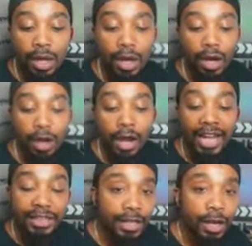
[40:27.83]

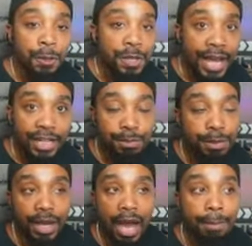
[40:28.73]
I think our next
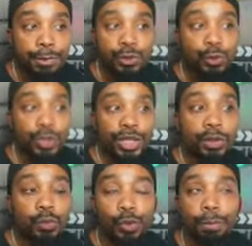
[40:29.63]
big
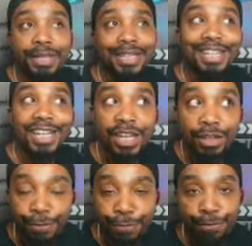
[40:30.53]
opportunity will be
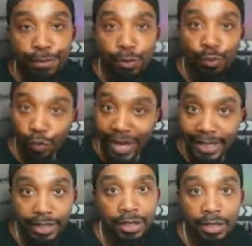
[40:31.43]
if
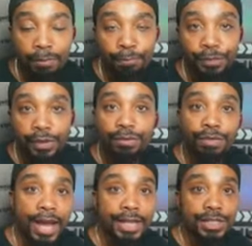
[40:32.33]
Rhaena
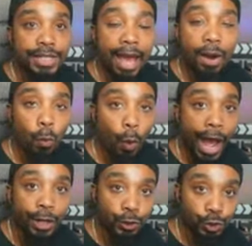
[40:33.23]
finds that
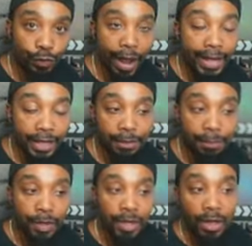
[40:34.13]
wild dragon
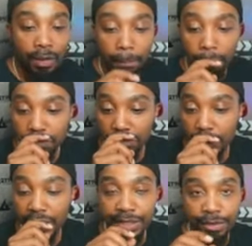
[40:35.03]

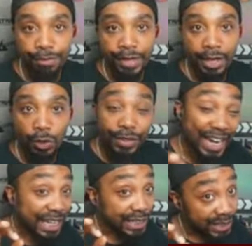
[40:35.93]
in the Vale
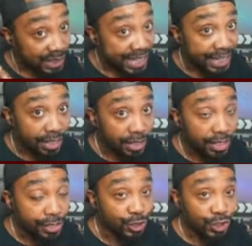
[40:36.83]
that I think
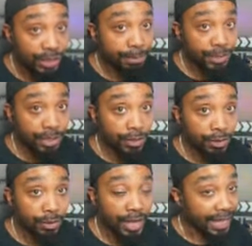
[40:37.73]
is
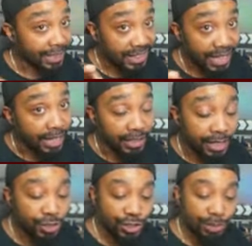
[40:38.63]
Sheepstealer. I think
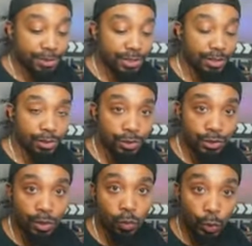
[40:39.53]
that's Sheepstealer.
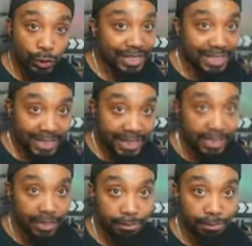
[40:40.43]
So we'll see.